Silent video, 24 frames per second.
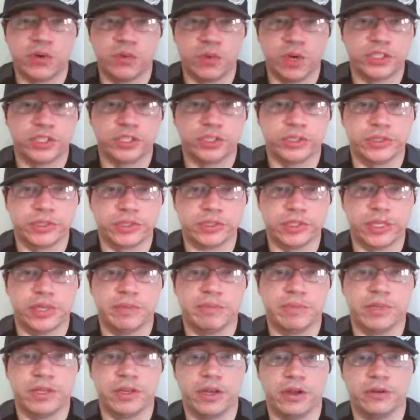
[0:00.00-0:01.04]
questions,
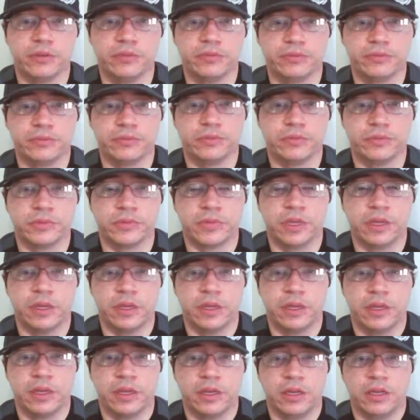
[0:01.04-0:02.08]
let me know.
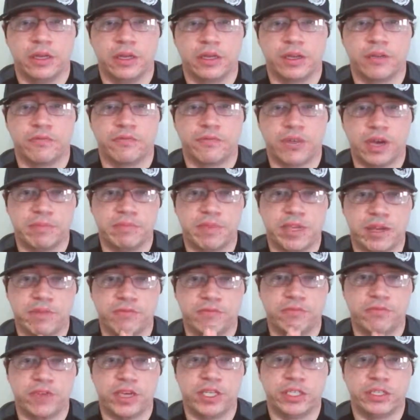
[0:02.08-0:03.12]
You can find me
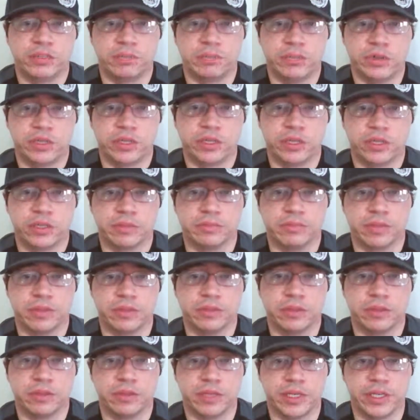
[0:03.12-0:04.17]
on Facebook.
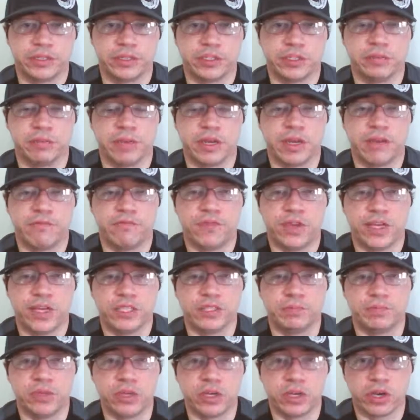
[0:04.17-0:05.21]
The links to my
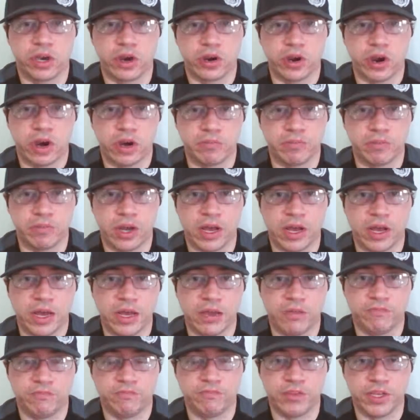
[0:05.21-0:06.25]
Facebook are on
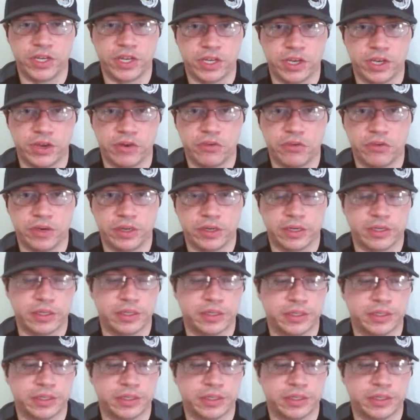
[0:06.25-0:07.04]
my video